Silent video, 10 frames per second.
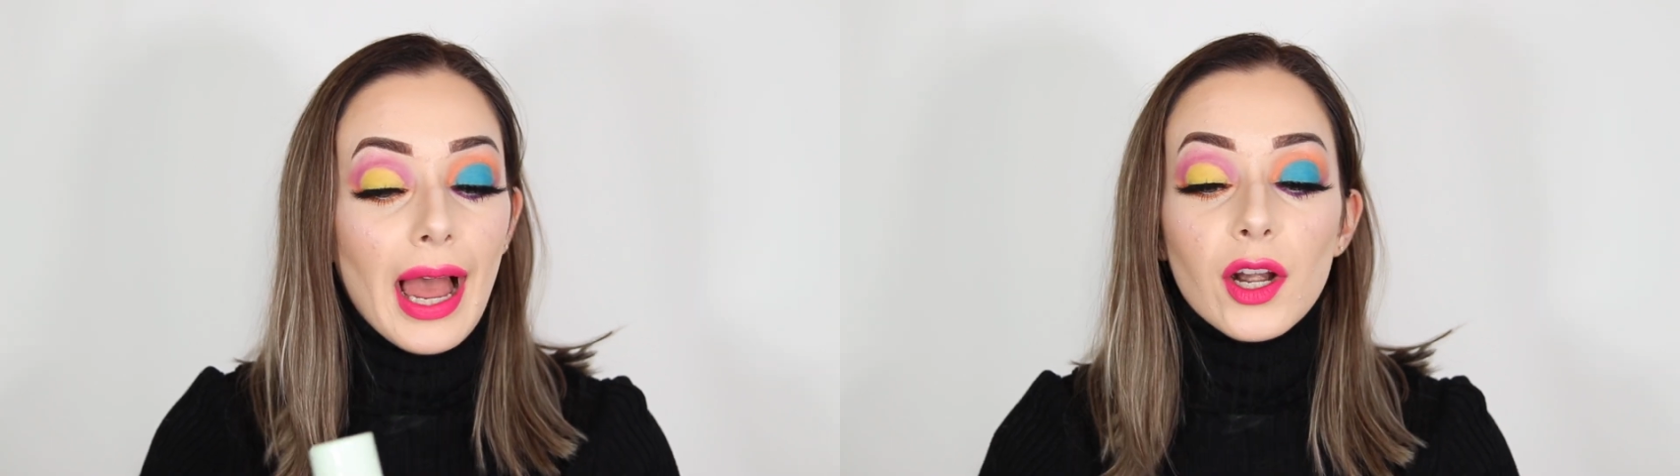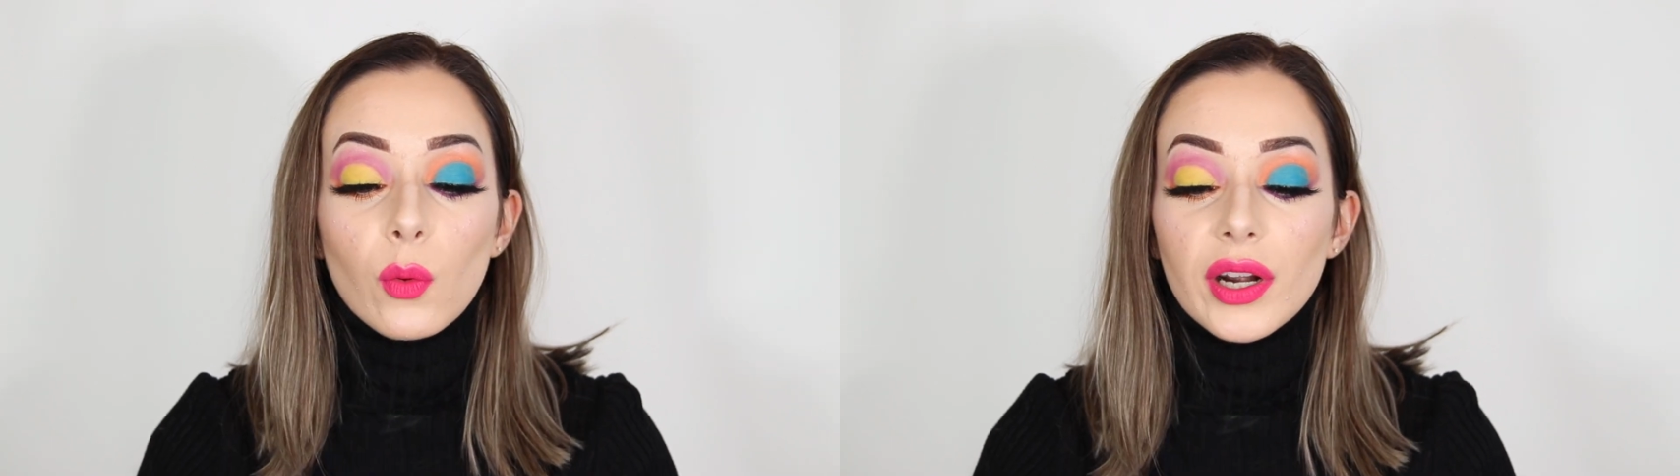
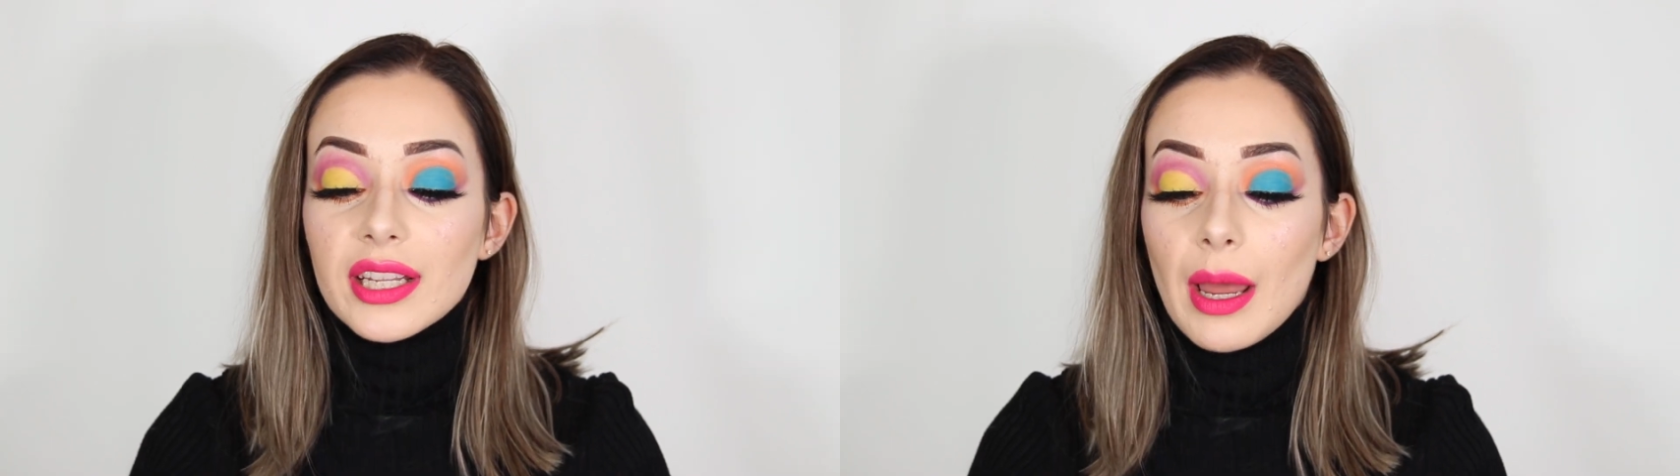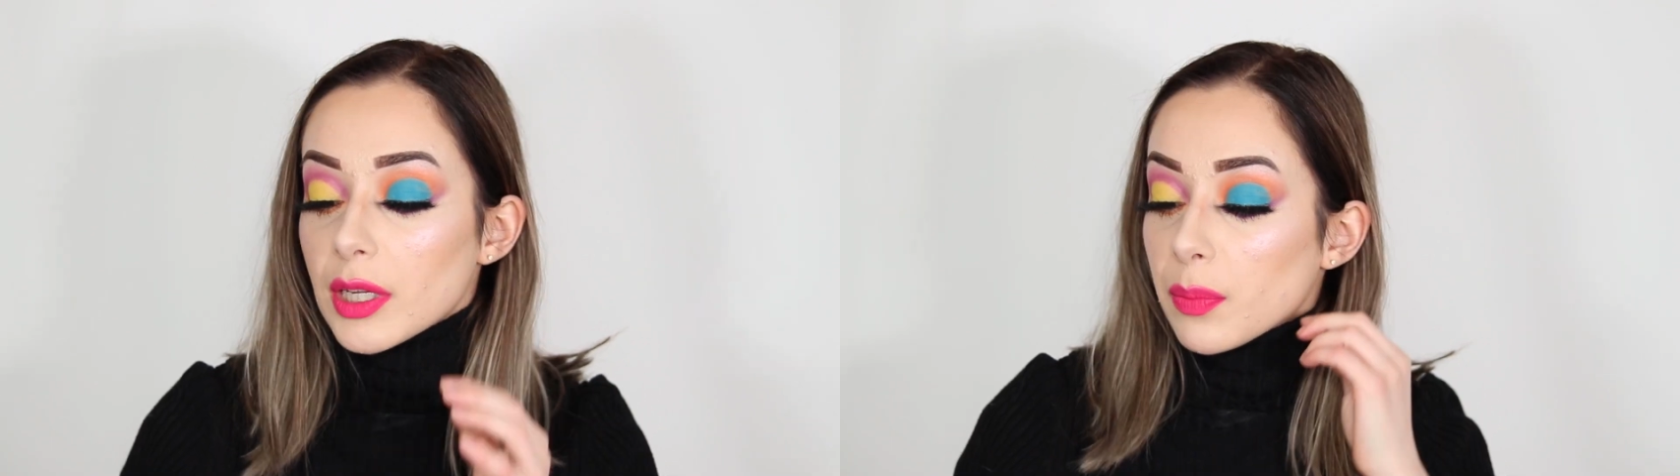I don't want to
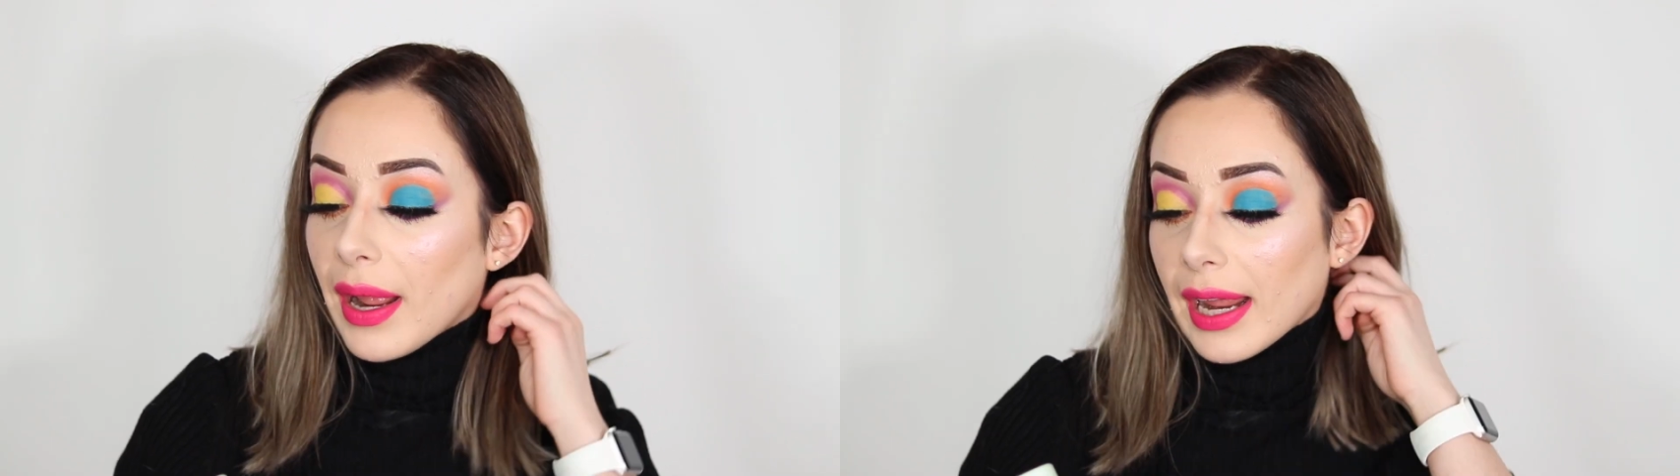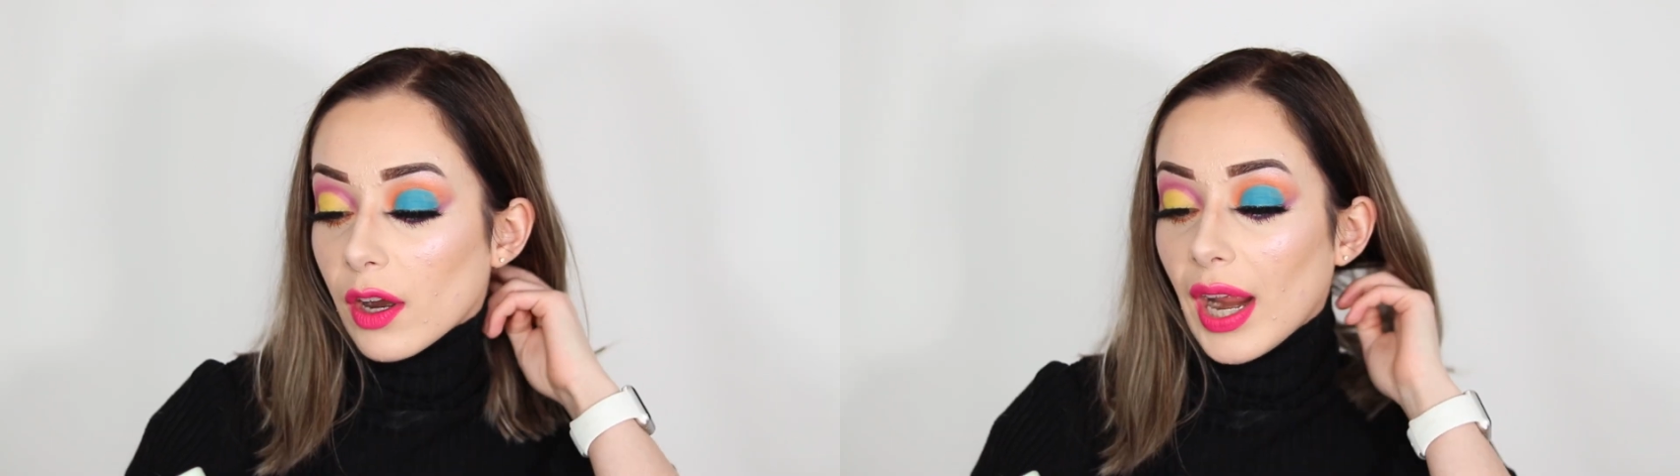damage my
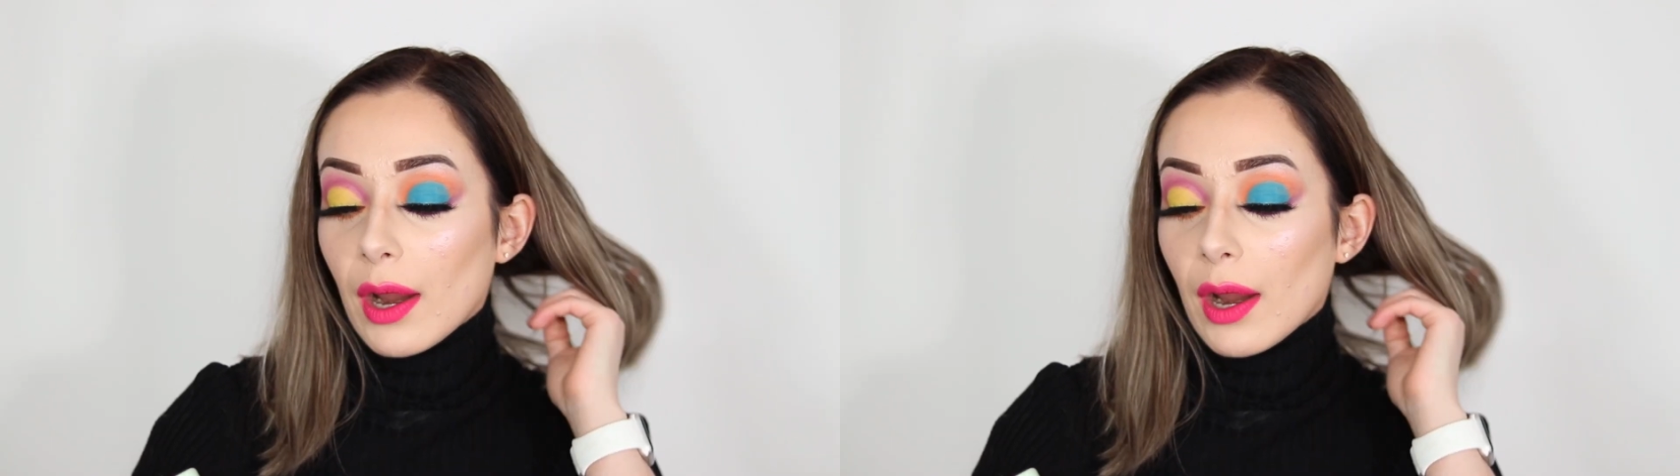hair.